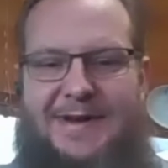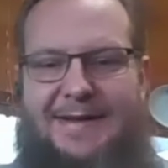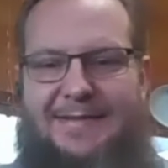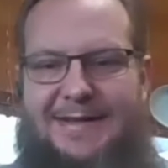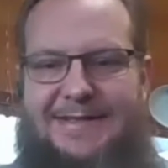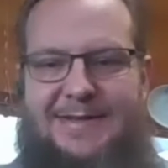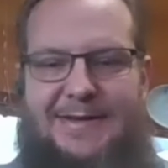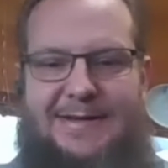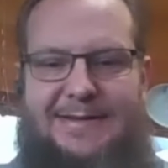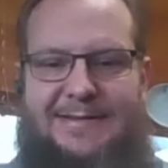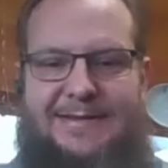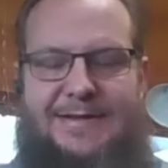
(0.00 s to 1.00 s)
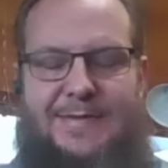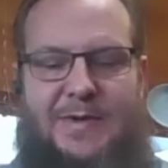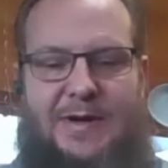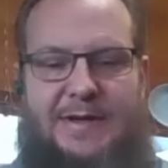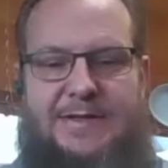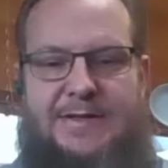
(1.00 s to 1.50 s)
for having us on this
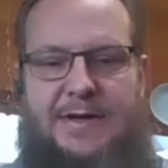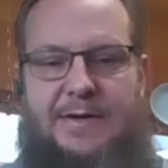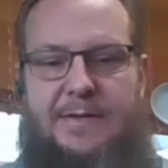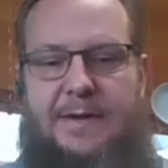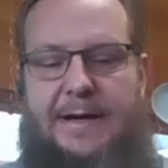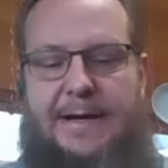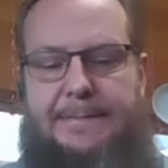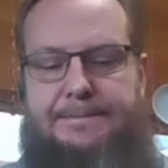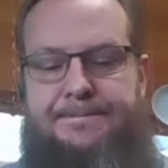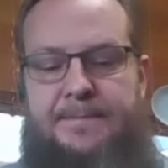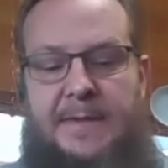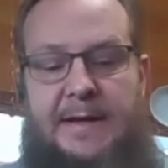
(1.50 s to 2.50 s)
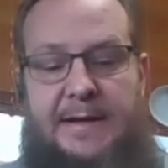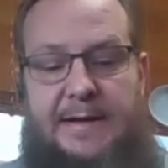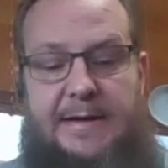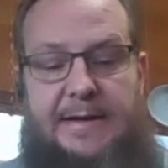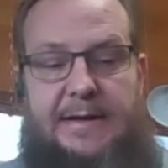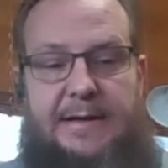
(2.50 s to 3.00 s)
morning. So
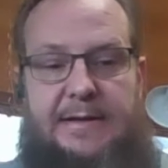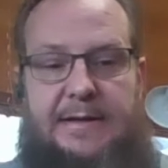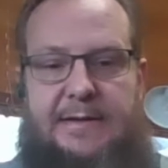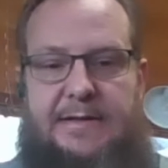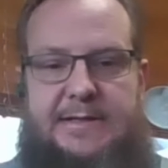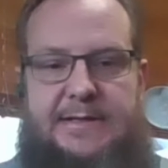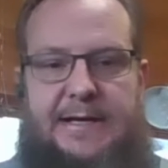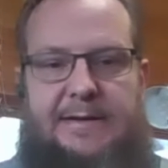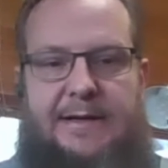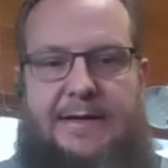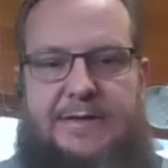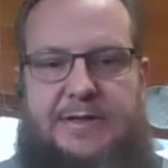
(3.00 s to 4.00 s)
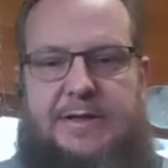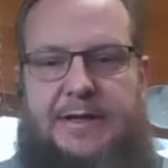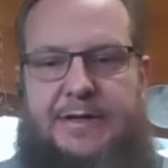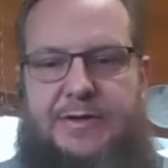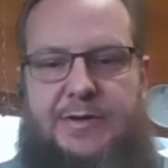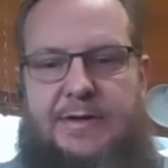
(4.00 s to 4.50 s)
the state
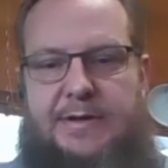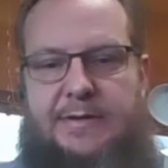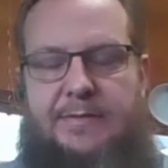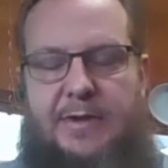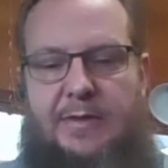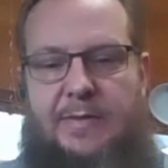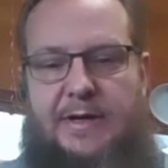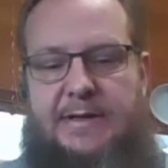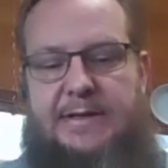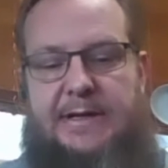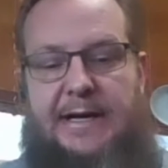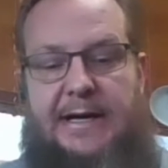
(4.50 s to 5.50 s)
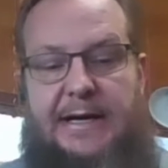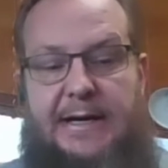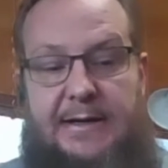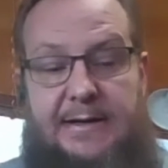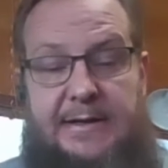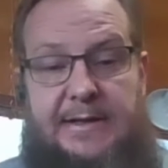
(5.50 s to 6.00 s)
legislature at the moment
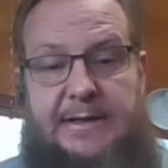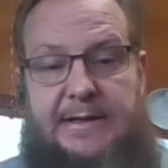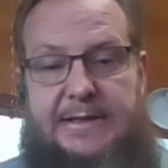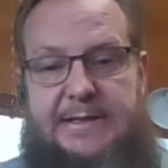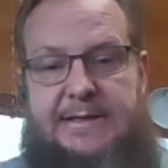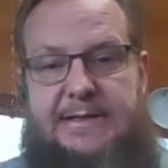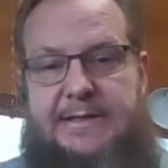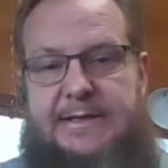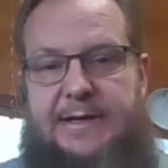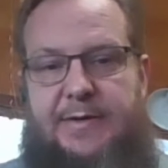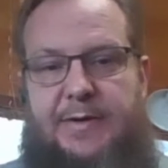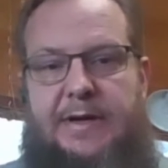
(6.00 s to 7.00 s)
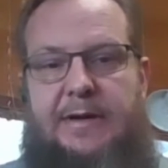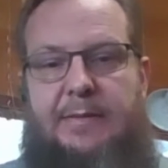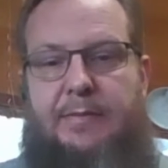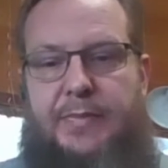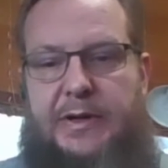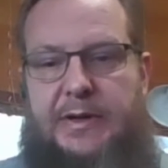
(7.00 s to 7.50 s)
is considering a
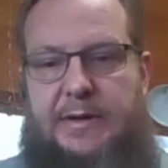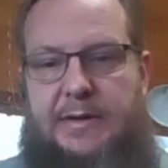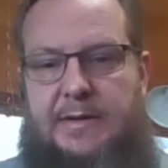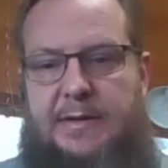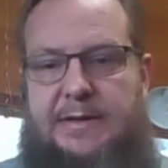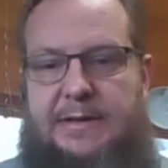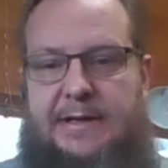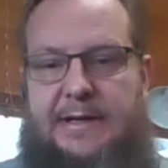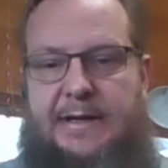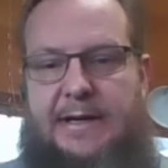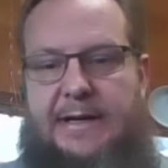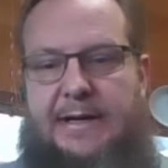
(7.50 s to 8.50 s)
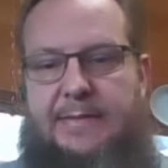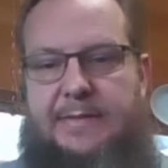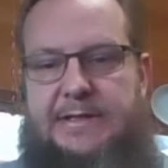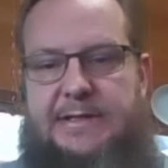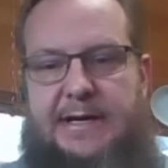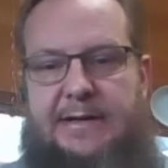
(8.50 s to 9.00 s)
bill that
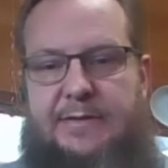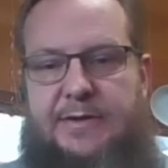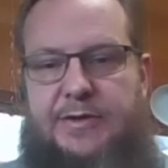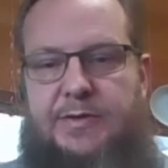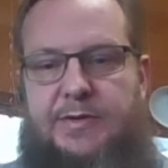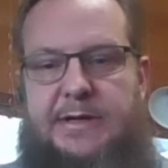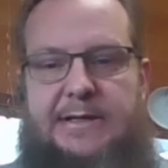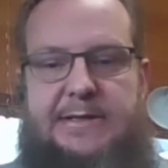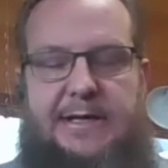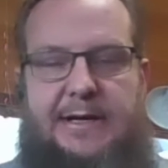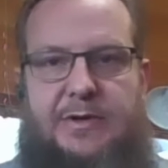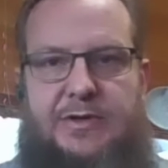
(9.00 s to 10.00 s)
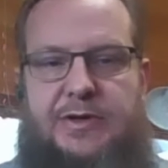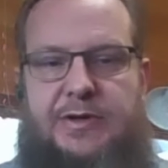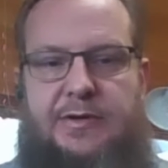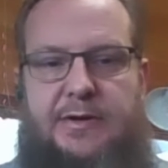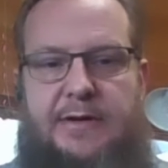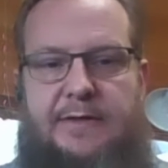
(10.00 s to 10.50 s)
is titled the Utah
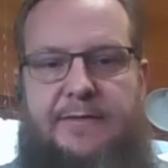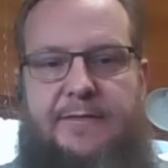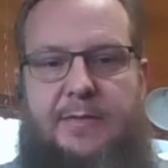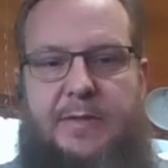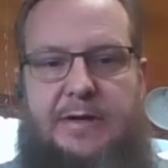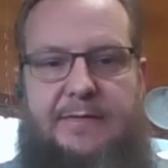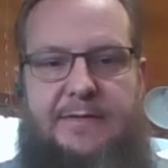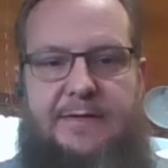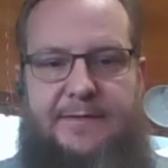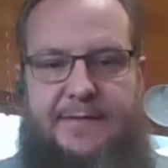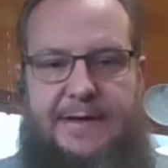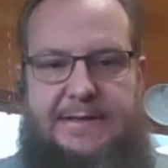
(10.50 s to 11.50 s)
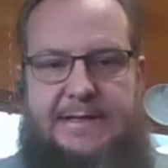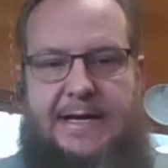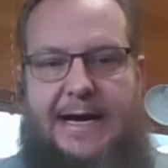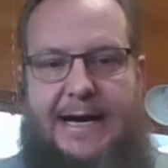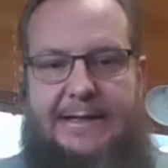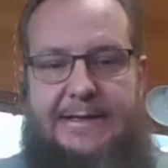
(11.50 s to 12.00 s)
Cybersecurity Affirmative Defense
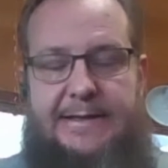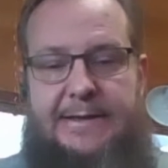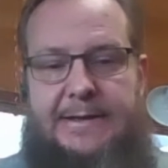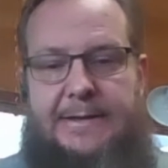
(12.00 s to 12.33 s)
Act.